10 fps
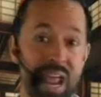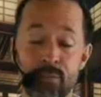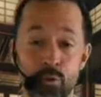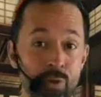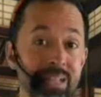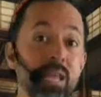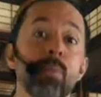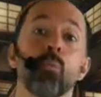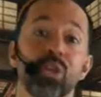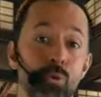great time, and
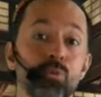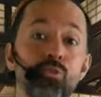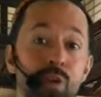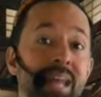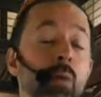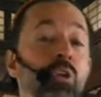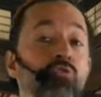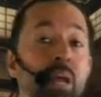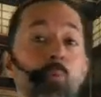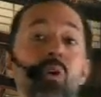we do train, and we train
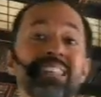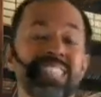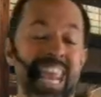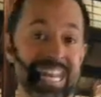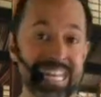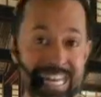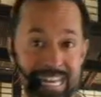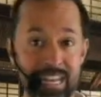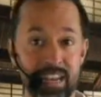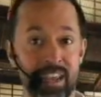more on
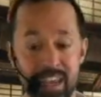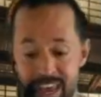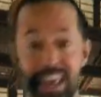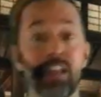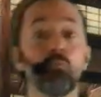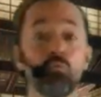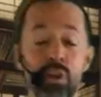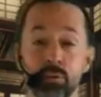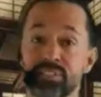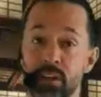technique and real
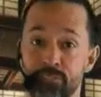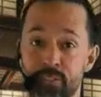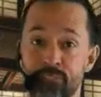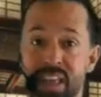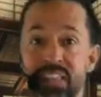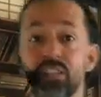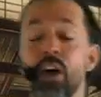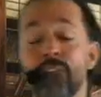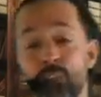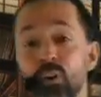self-defense.
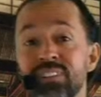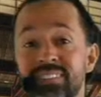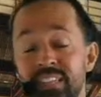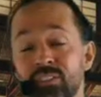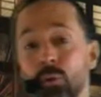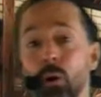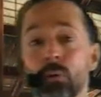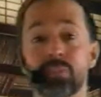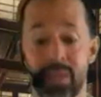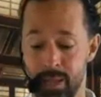4 to 6 year
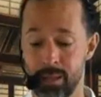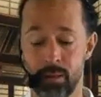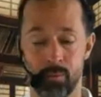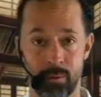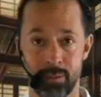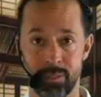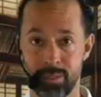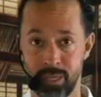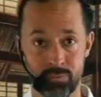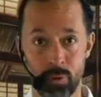olds,
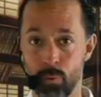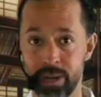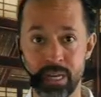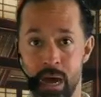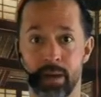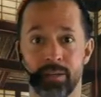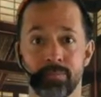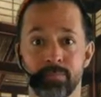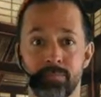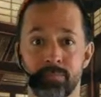here's what we're working on:
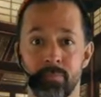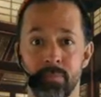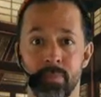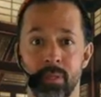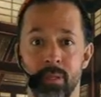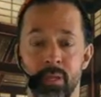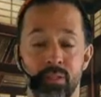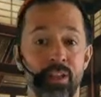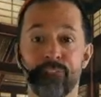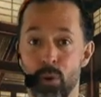their
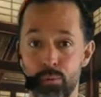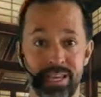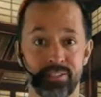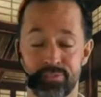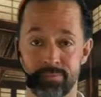focus,